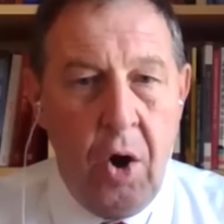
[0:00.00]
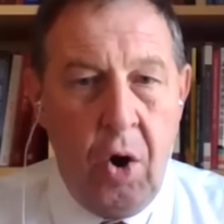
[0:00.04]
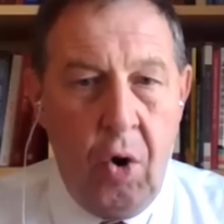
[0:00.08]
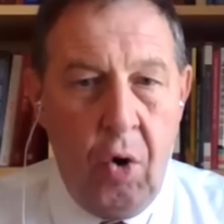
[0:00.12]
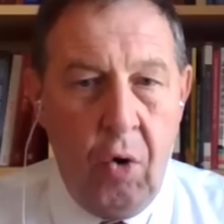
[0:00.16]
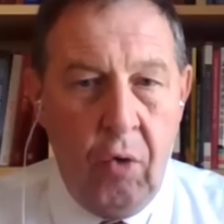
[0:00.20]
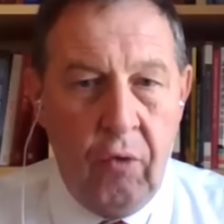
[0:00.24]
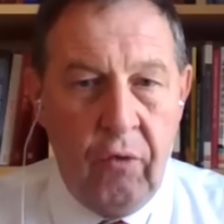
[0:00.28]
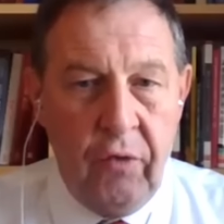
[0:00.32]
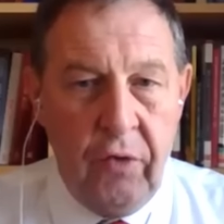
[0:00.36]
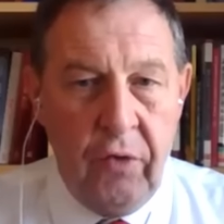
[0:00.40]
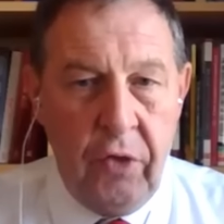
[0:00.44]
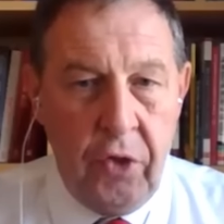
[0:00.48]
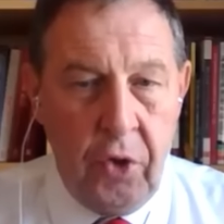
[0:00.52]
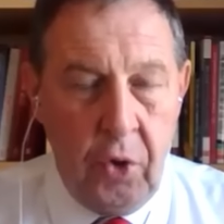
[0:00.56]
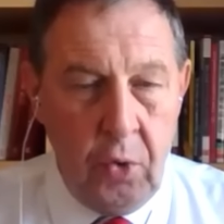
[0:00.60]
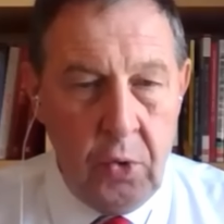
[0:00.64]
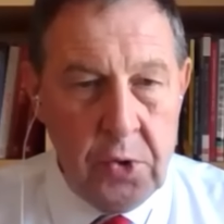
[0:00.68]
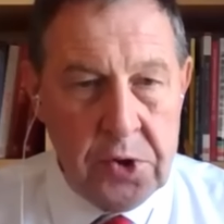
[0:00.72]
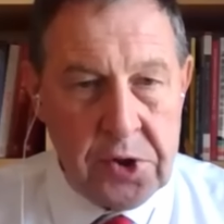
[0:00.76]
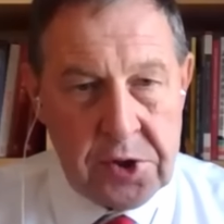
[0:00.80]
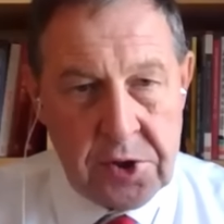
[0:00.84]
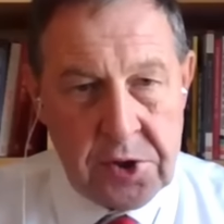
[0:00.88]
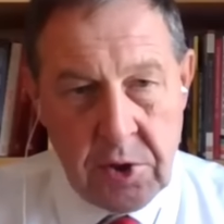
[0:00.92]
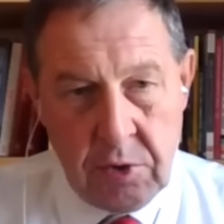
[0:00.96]
over
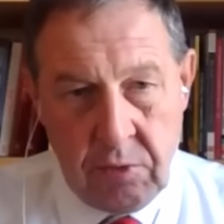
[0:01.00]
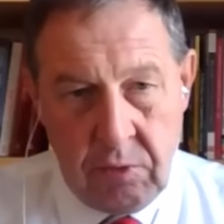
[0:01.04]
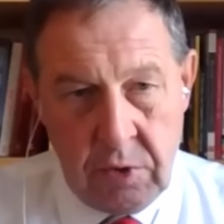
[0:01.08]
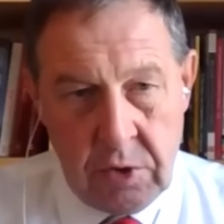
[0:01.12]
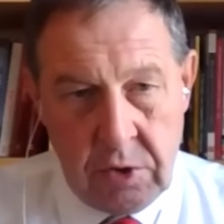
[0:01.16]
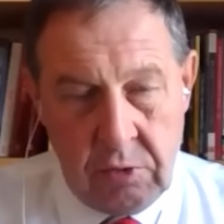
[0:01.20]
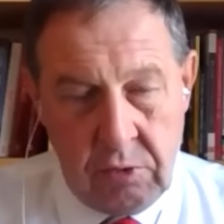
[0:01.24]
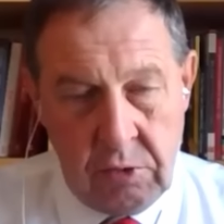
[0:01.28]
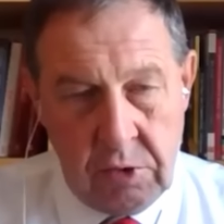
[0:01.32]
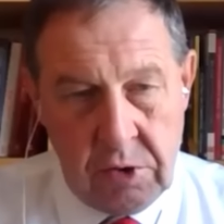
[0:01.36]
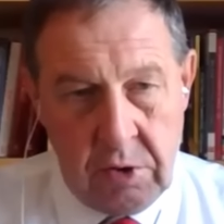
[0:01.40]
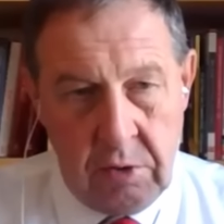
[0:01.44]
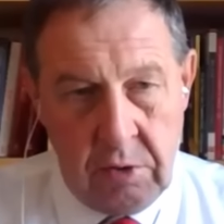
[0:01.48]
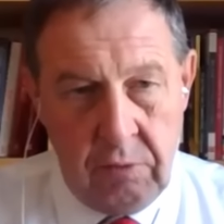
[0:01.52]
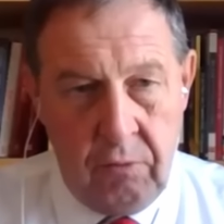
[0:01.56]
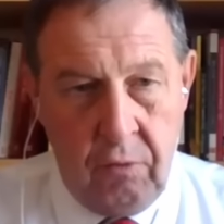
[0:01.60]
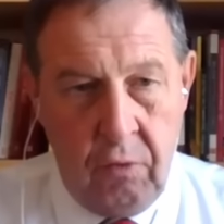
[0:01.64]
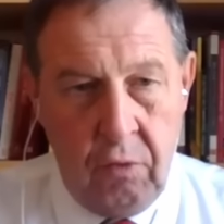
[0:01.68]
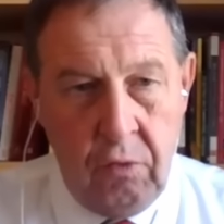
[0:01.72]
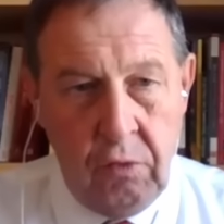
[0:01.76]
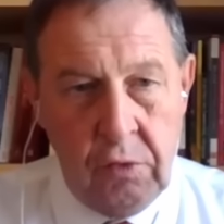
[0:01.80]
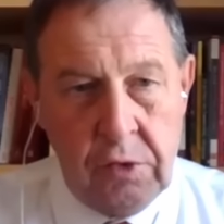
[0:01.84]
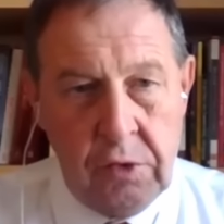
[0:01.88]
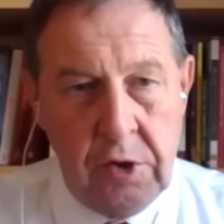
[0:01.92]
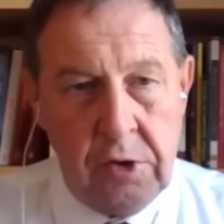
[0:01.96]
those territories and
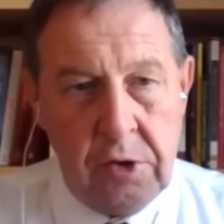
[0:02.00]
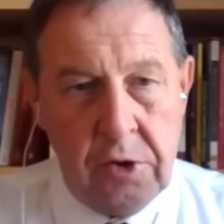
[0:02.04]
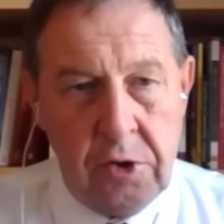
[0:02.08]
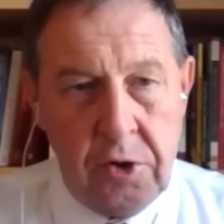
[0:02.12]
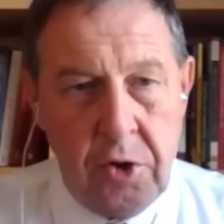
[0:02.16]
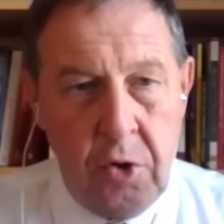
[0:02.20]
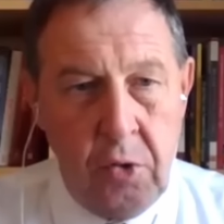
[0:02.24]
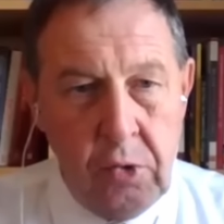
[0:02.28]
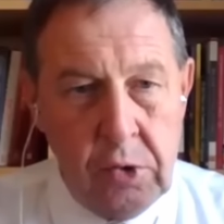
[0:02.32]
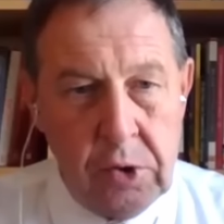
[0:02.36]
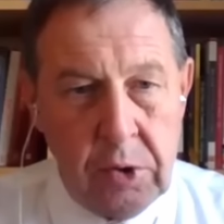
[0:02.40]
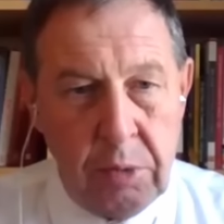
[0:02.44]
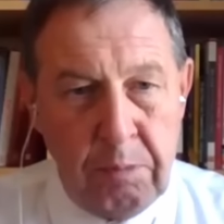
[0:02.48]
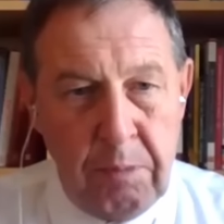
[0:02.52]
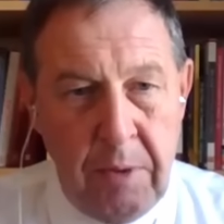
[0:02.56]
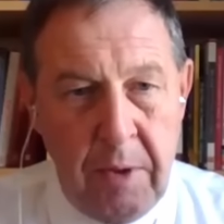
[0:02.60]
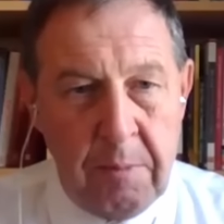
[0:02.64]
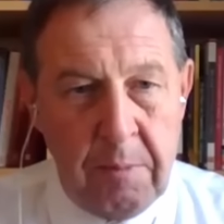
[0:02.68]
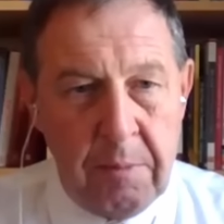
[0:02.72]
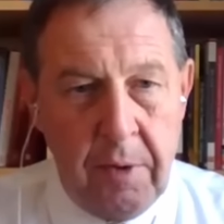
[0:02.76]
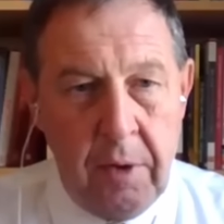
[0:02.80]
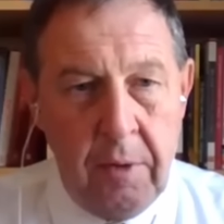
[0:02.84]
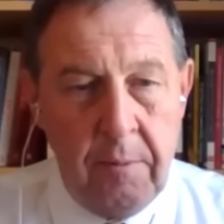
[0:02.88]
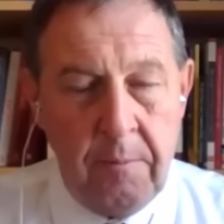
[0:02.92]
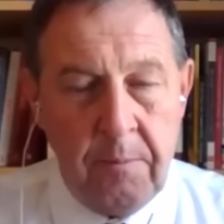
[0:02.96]
over those
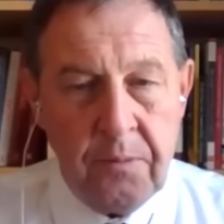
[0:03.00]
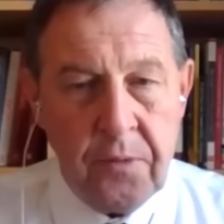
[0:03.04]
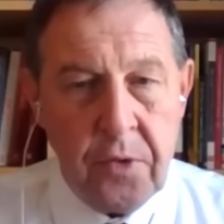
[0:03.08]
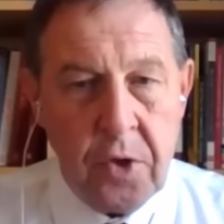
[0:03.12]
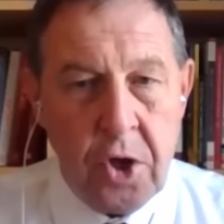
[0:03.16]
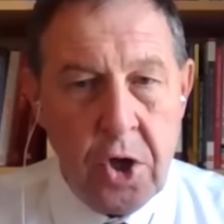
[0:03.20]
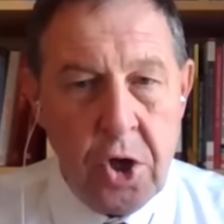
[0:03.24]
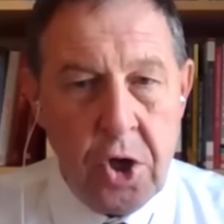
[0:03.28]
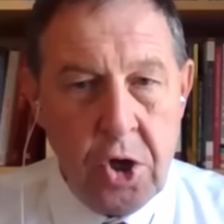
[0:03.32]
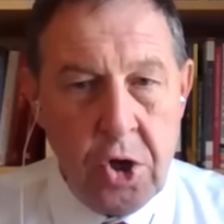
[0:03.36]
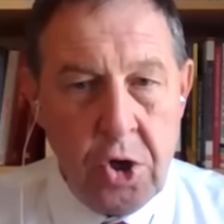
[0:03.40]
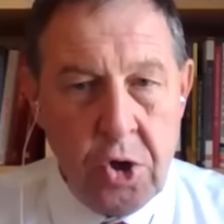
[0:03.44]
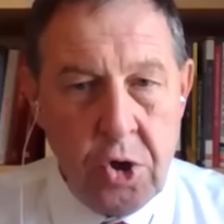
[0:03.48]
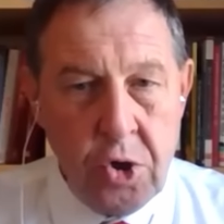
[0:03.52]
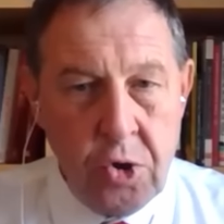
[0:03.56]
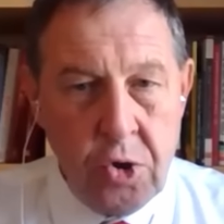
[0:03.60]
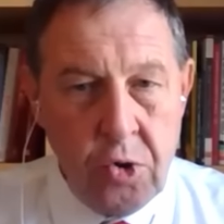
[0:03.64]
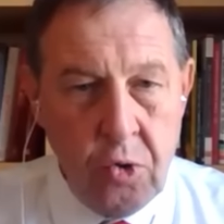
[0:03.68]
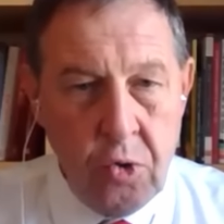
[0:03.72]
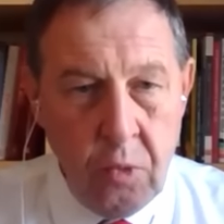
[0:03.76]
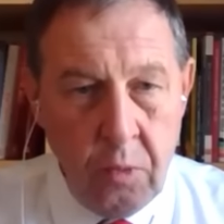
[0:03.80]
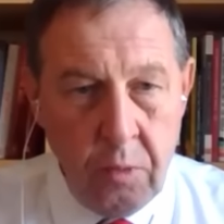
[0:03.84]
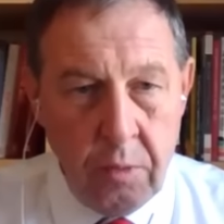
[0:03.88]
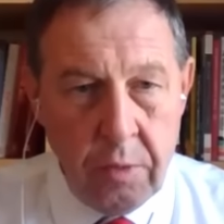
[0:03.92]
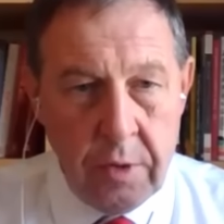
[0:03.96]
people
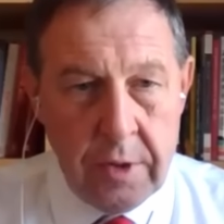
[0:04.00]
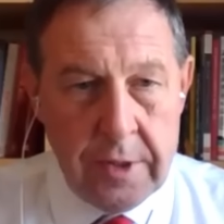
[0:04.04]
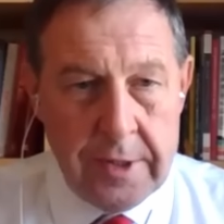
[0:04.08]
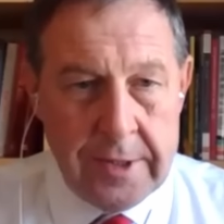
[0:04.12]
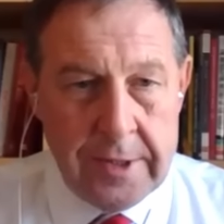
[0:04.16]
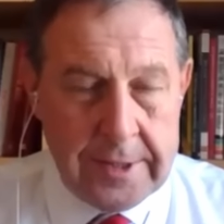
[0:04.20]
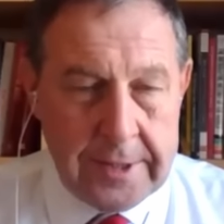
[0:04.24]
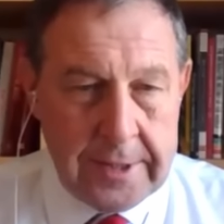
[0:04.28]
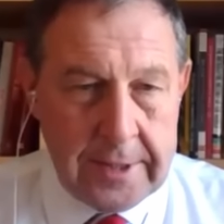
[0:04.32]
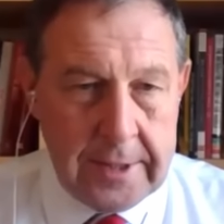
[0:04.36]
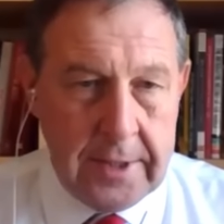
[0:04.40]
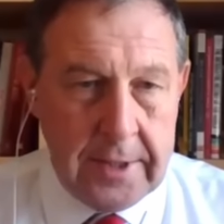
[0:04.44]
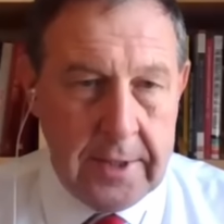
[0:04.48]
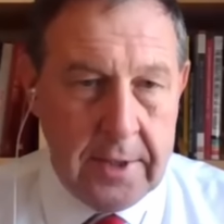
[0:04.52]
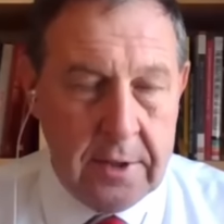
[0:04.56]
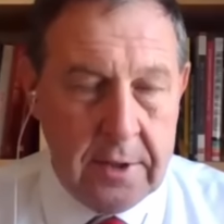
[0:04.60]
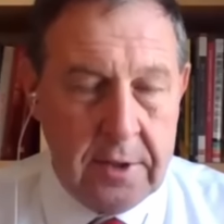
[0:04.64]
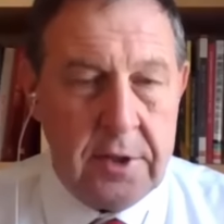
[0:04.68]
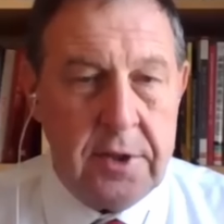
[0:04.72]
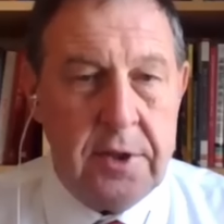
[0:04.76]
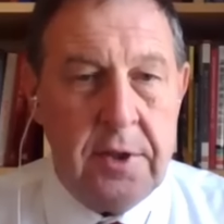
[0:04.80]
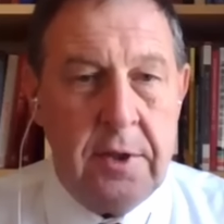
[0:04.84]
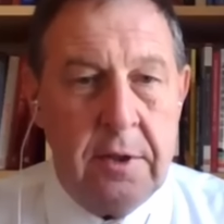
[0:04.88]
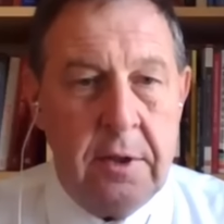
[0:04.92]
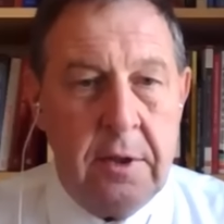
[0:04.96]
whom he
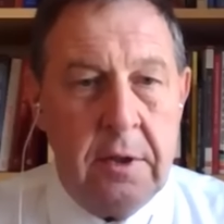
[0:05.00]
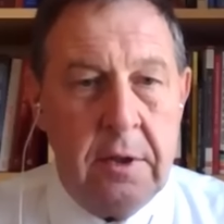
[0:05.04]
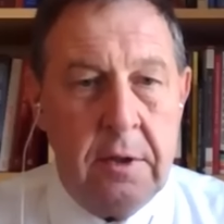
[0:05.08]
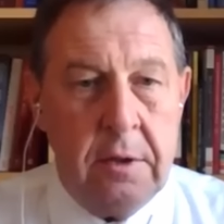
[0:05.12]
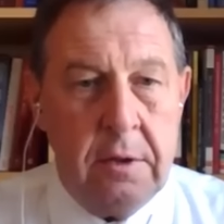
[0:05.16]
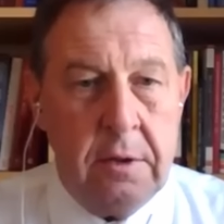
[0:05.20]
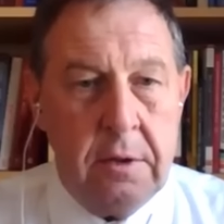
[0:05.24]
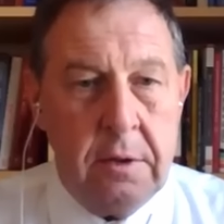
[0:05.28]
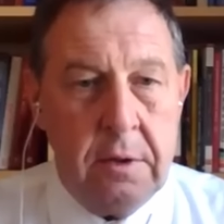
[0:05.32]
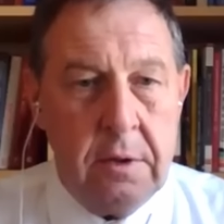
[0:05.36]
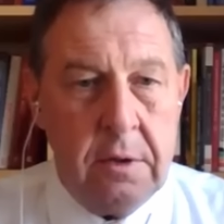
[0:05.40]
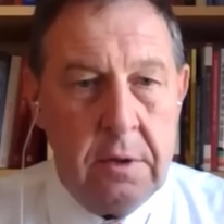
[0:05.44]
consider